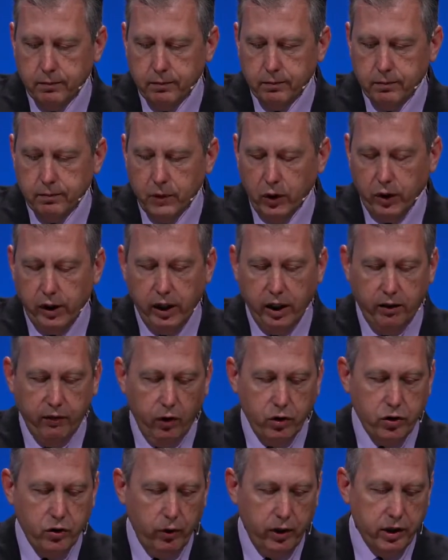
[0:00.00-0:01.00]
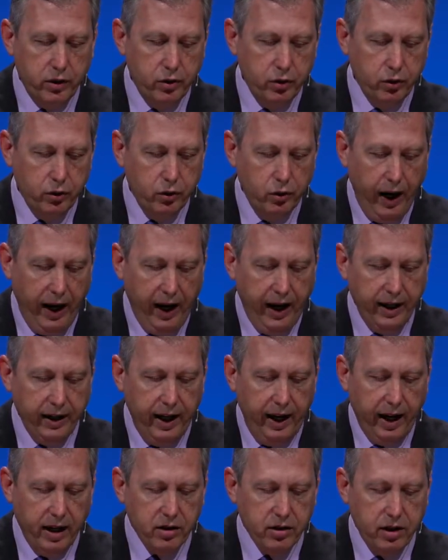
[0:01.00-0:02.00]
Look again at verse 22. And
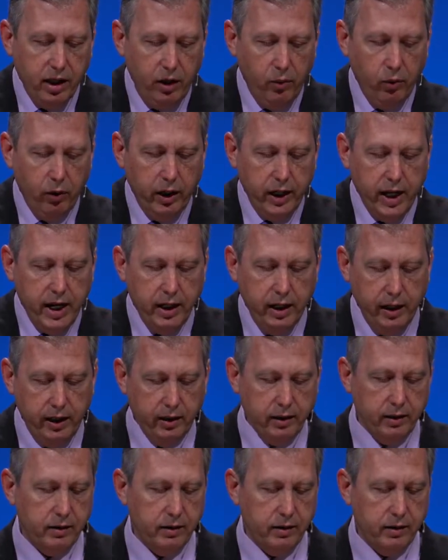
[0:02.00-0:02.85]
as they were eating,